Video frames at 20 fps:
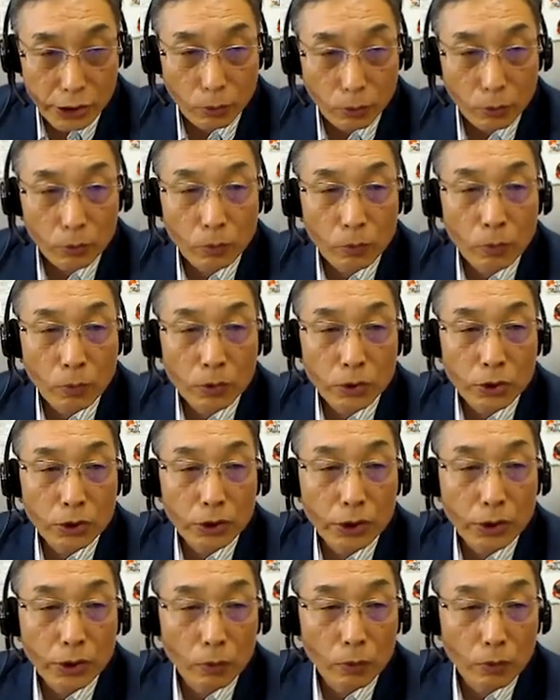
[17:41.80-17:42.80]
or
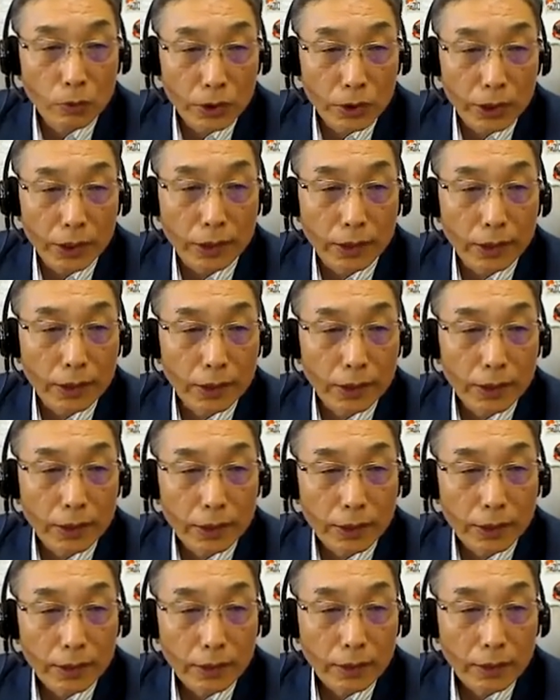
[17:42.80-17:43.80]
enhance their
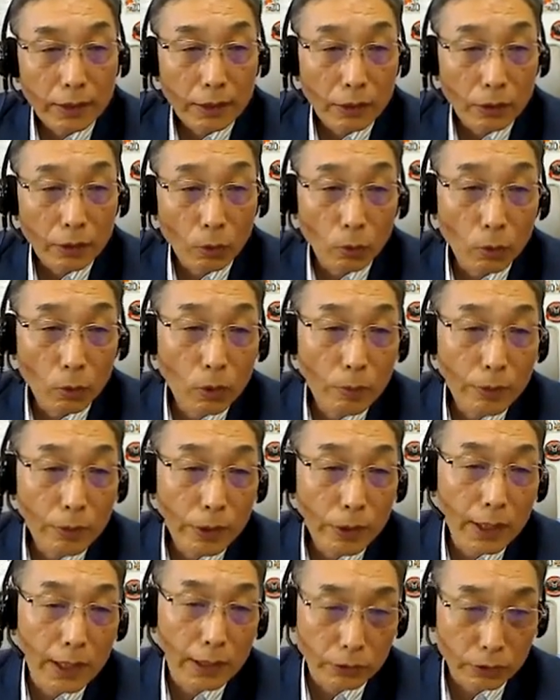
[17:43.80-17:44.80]
planning and
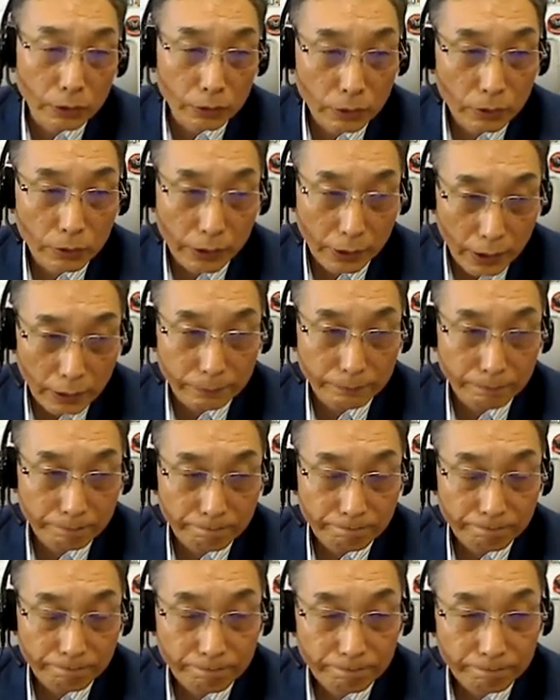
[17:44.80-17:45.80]
cooperative
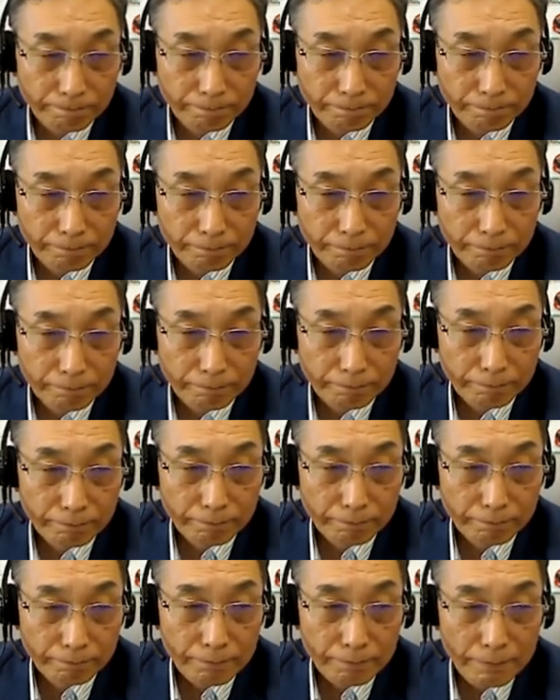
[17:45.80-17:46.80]
skills so
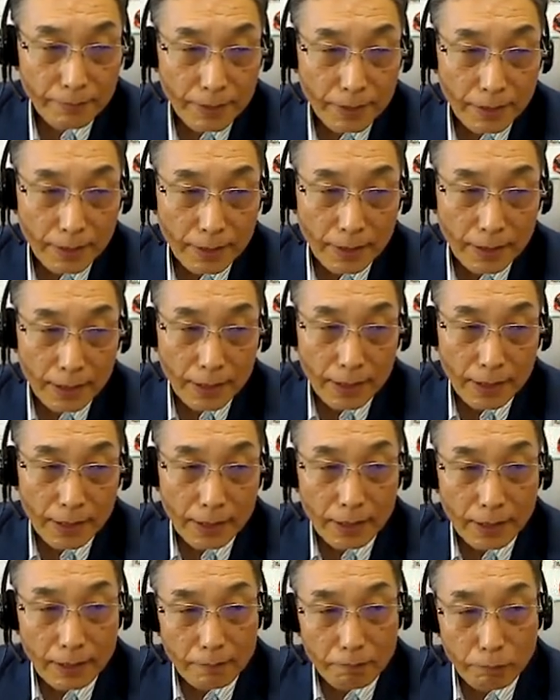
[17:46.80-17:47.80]
that they can
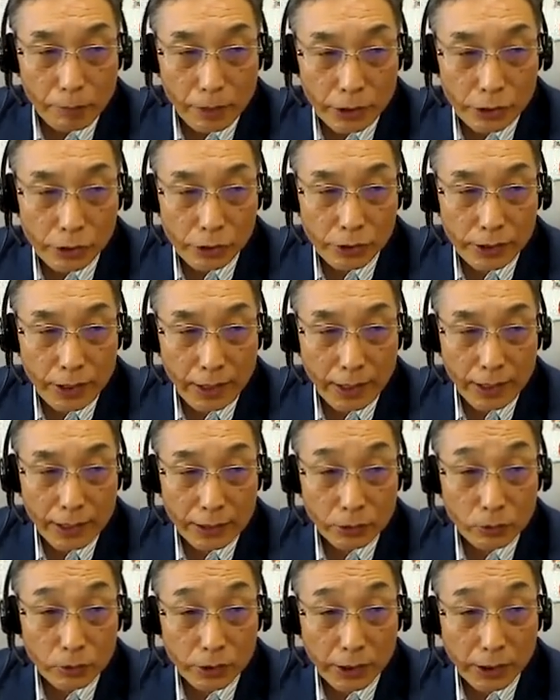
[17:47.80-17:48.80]
feel rewarded
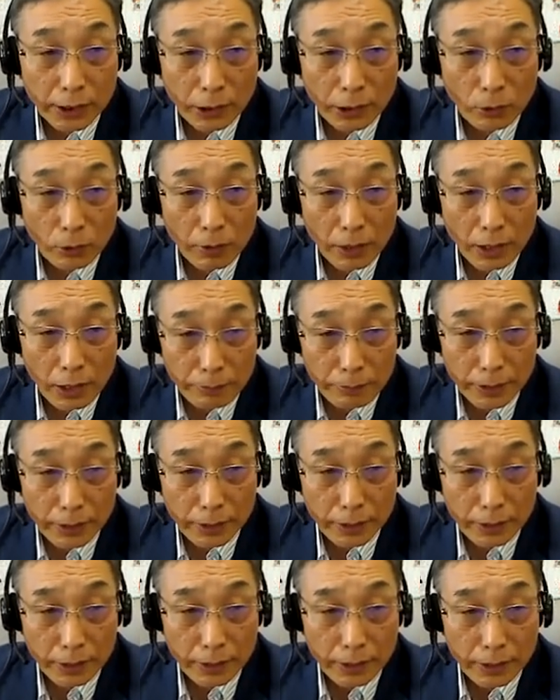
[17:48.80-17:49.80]
by completing
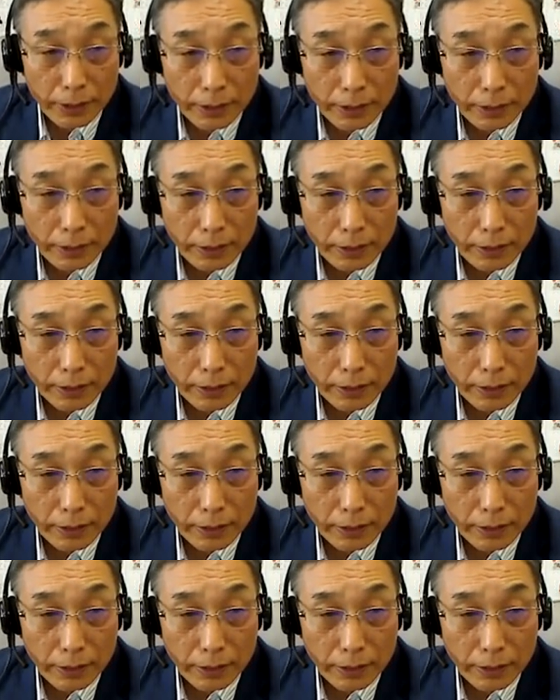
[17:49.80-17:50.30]
tasks